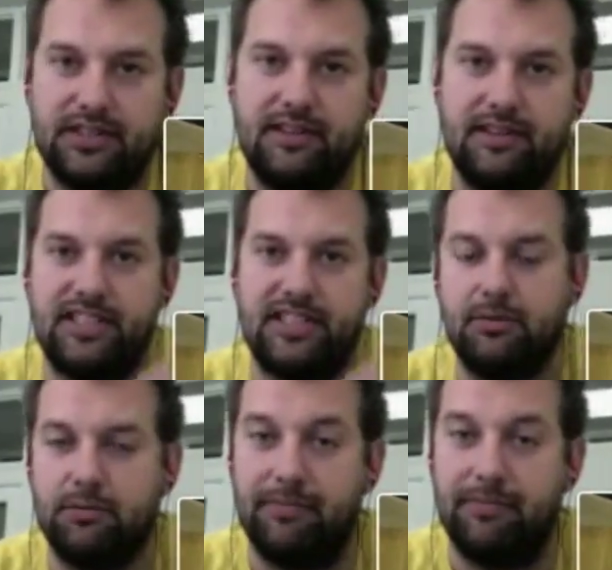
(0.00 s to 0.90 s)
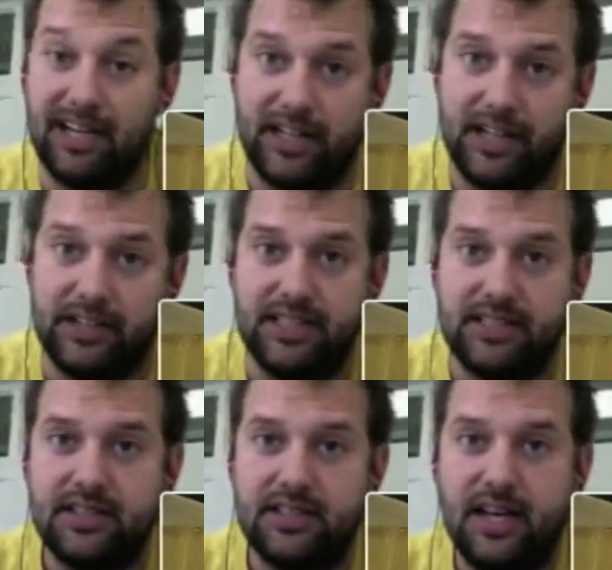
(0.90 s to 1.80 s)
So, for example, Mingle
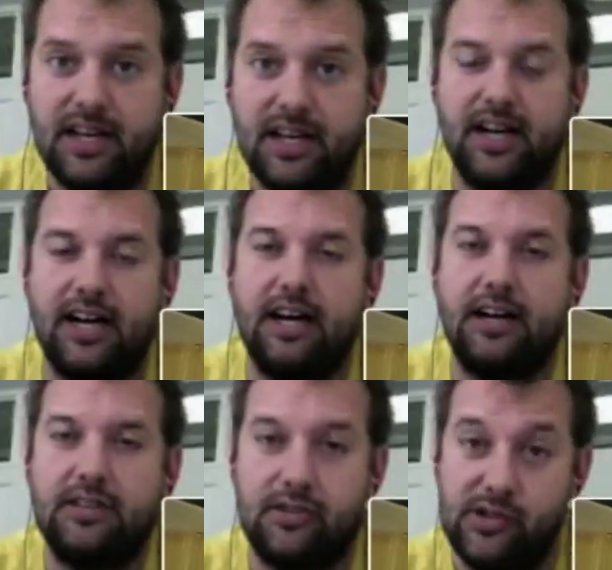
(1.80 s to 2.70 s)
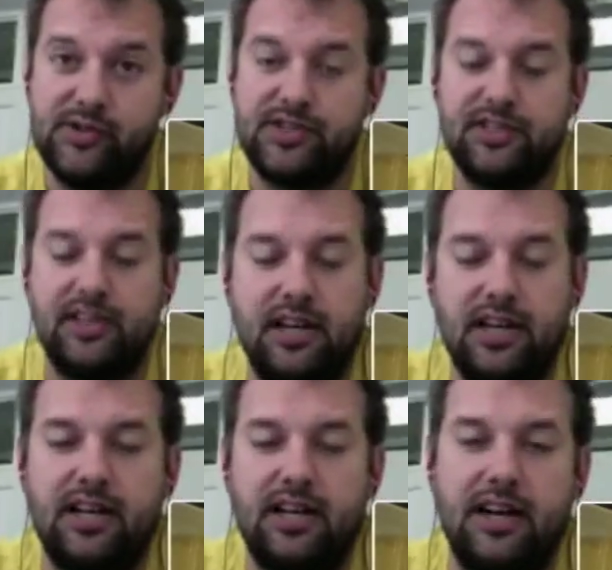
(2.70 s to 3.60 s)
uses Cruise
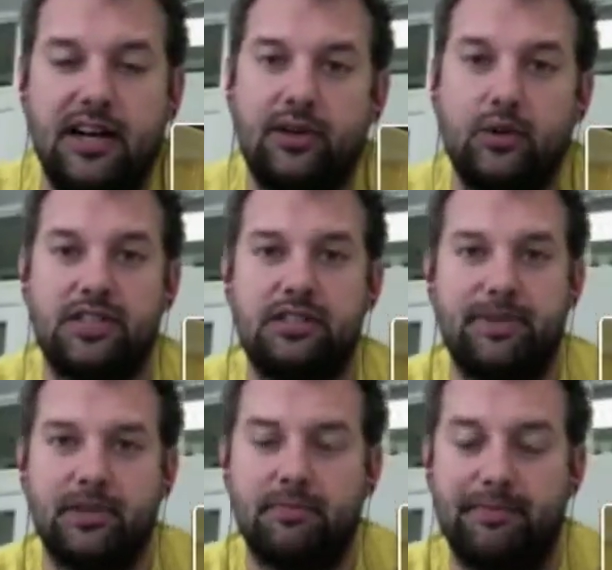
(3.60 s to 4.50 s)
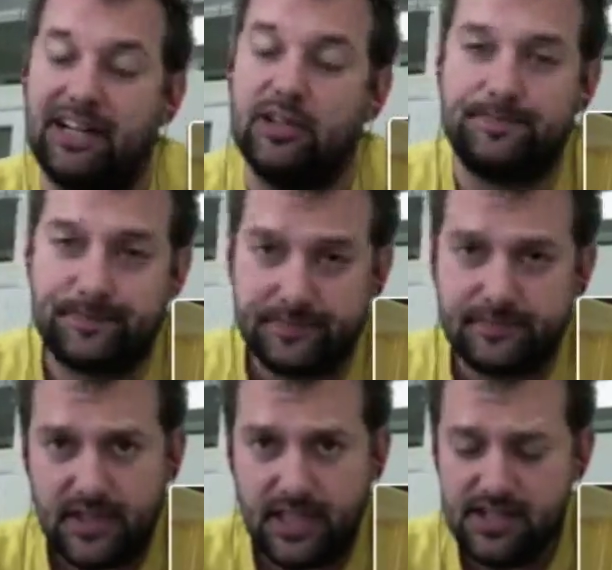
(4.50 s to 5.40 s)
in order to build Mingle.
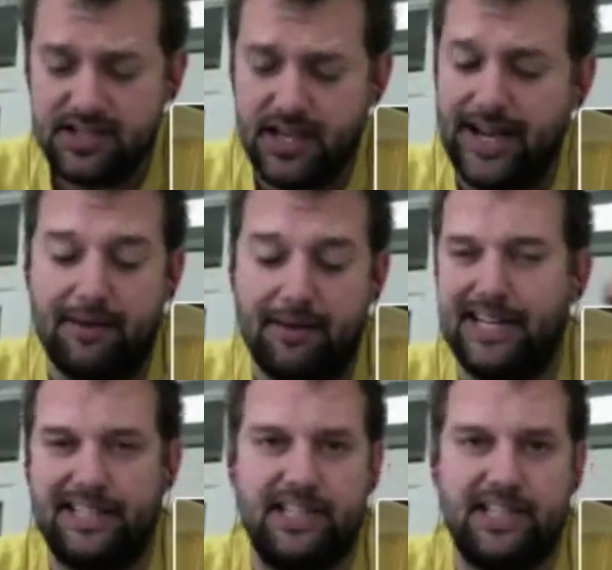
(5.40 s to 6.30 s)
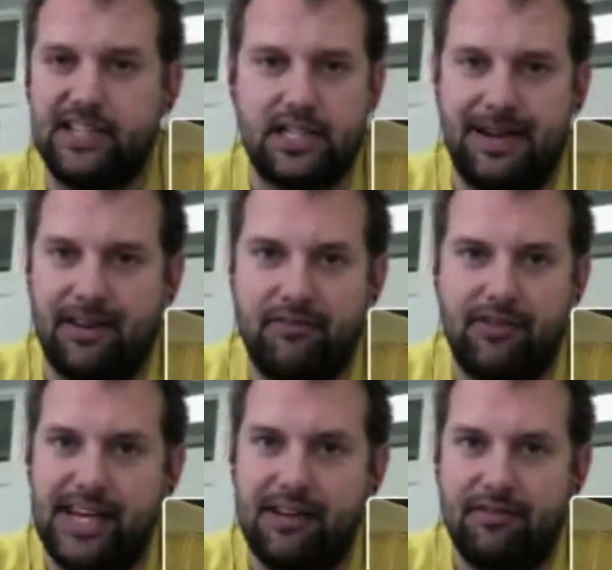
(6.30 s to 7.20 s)
So yeah, I mean, it took us about
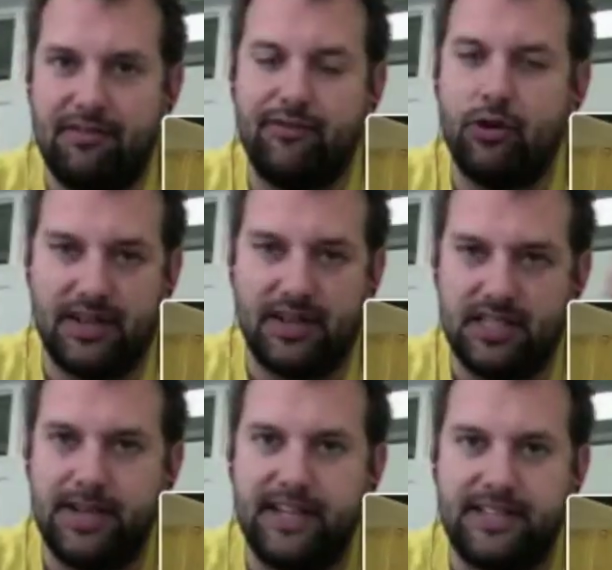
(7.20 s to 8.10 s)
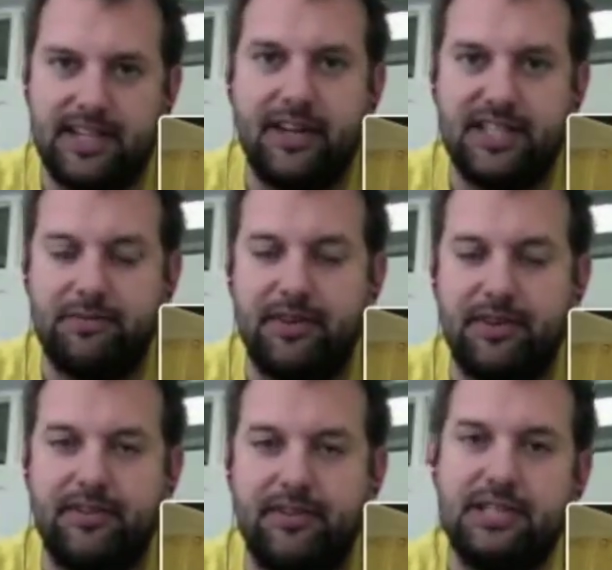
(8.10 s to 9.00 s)
three or 4 months to be self-hosting with
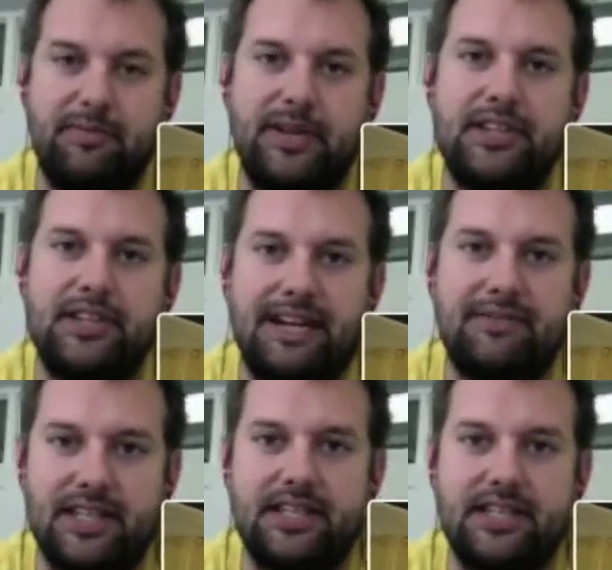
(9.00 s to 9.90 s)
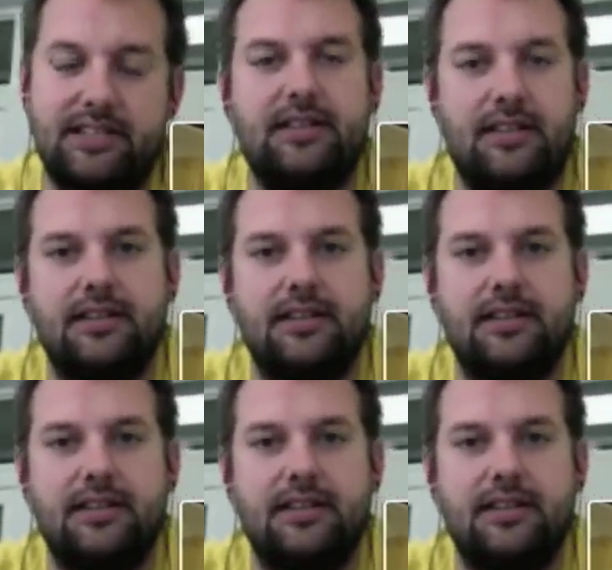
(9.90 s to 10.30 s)
Cruise, and we've been using it ever since.